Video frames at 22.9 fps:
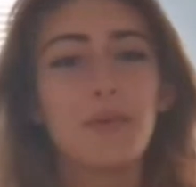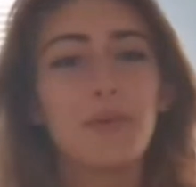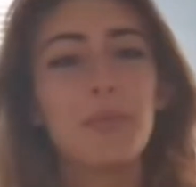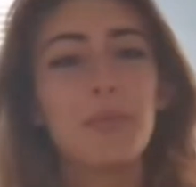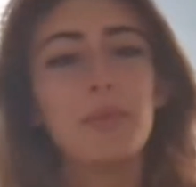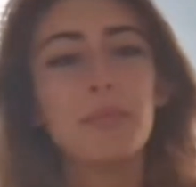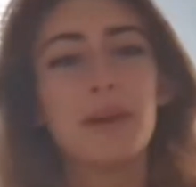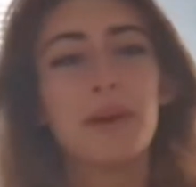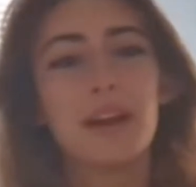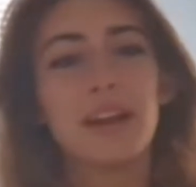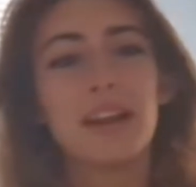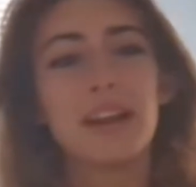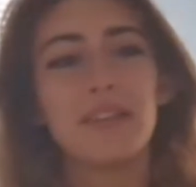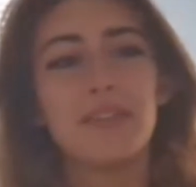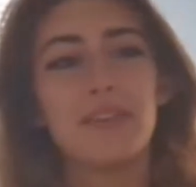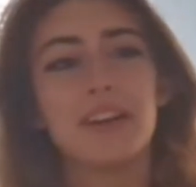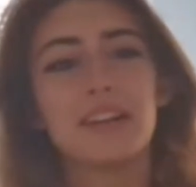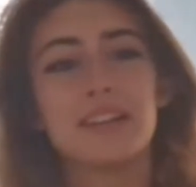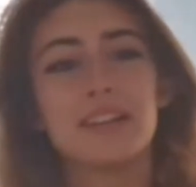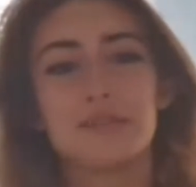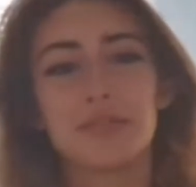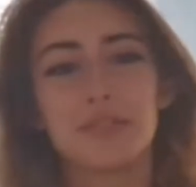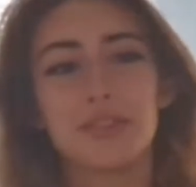would be my
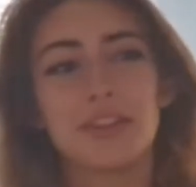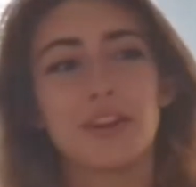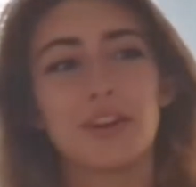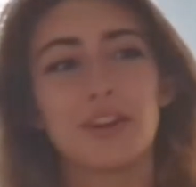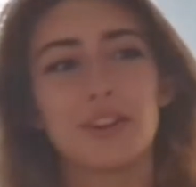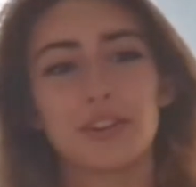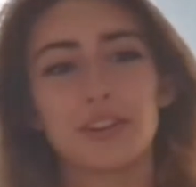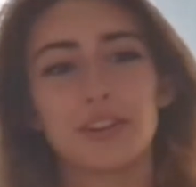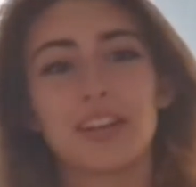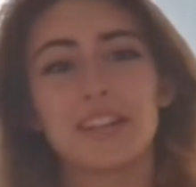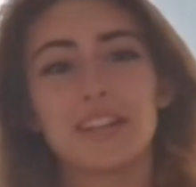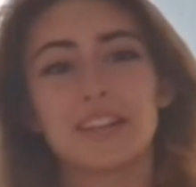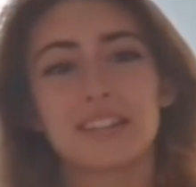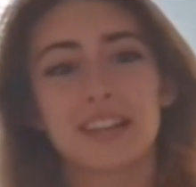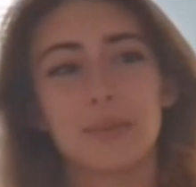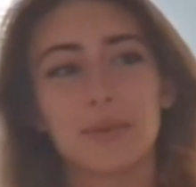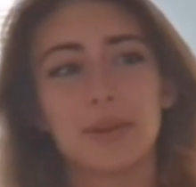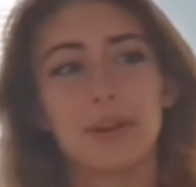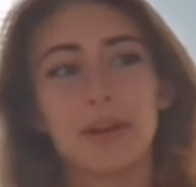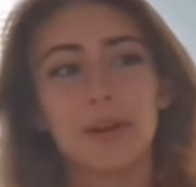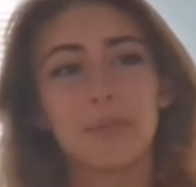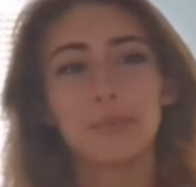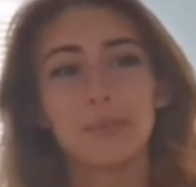advice for the younger kids
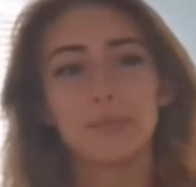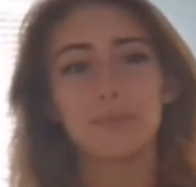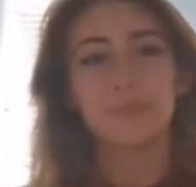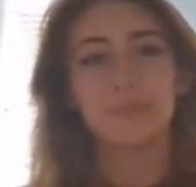coming up.